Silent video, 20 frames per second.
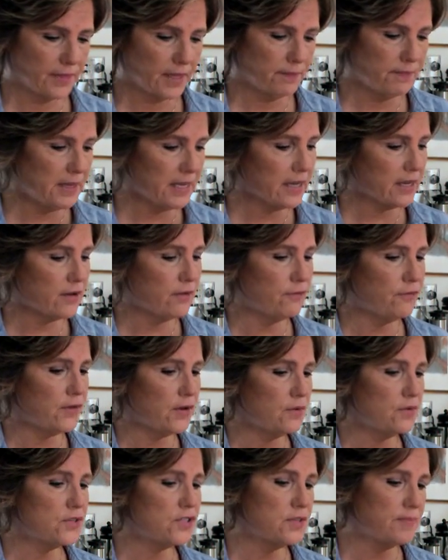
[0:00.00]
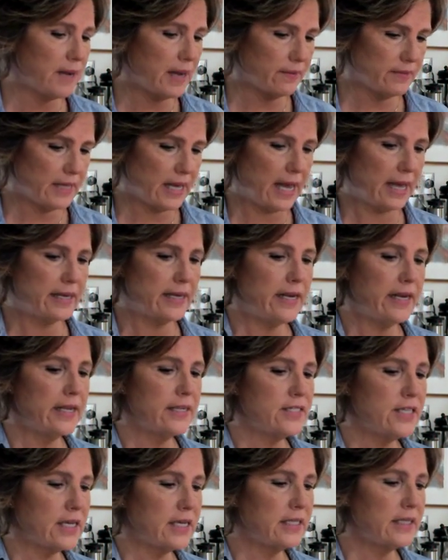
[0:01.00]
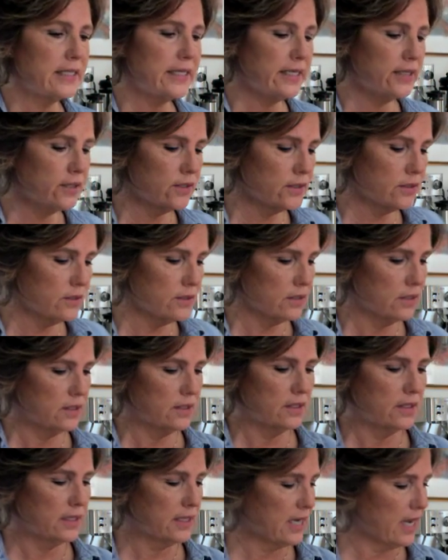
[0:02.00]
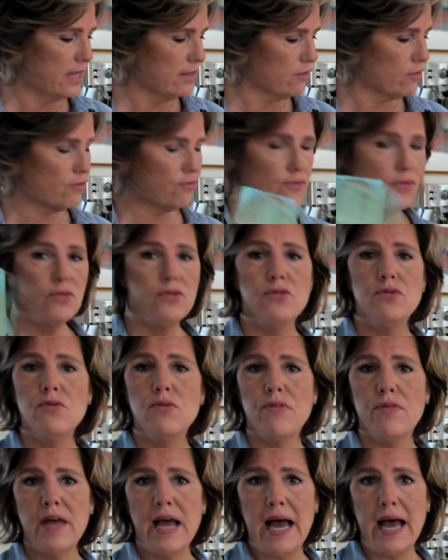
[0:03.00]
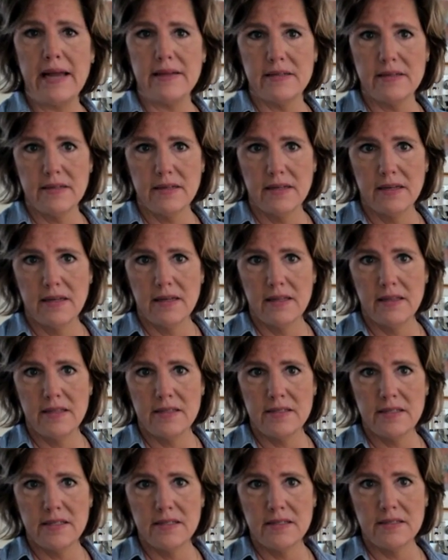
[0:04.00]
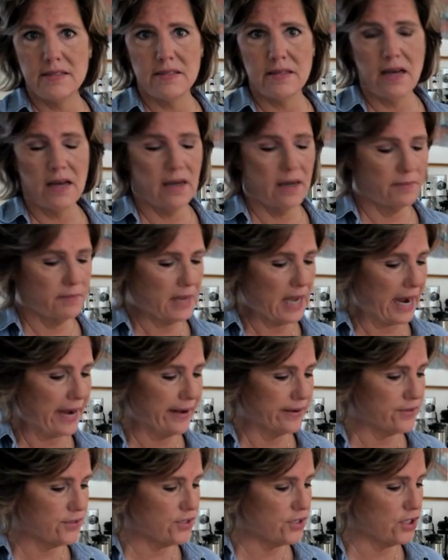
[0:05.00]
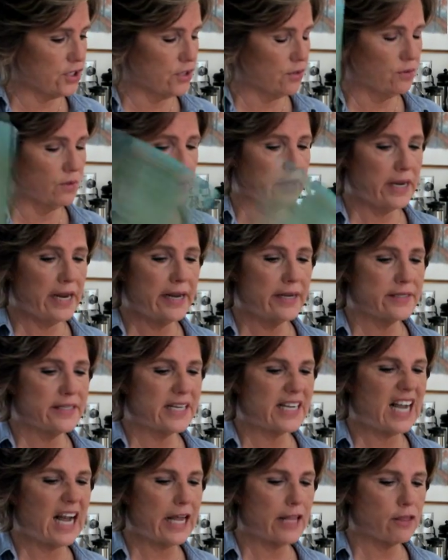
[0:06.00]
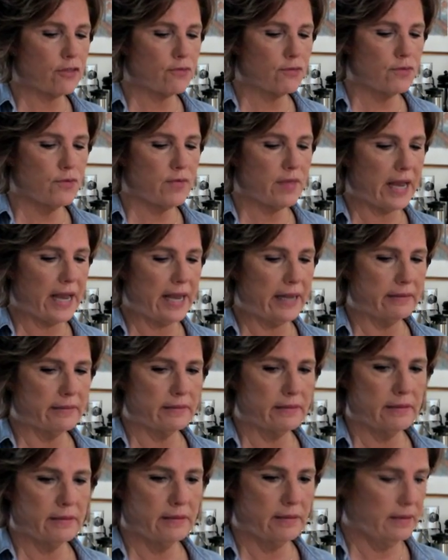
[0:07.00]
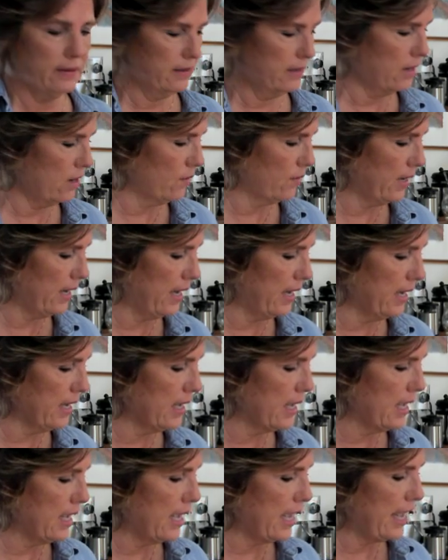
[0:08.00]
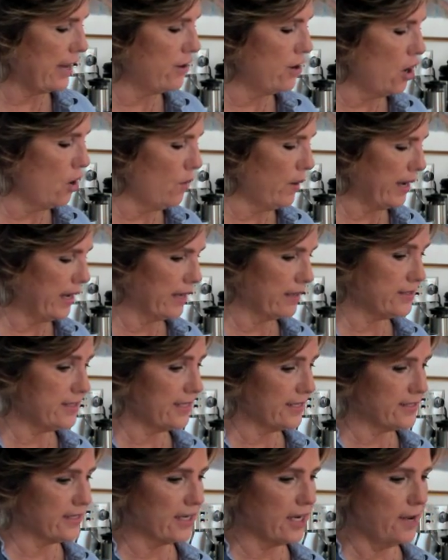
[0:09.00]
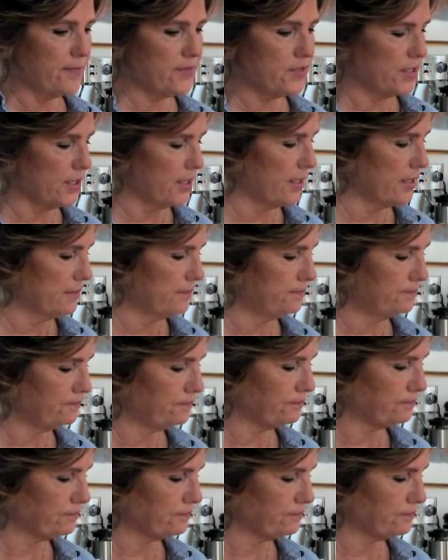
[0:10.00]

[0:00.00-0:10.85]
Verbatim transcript: being confused about that, needing to clear, cut through that. This is guidance to you, needing to cut through that, okay? And knowing, Six of Cups here,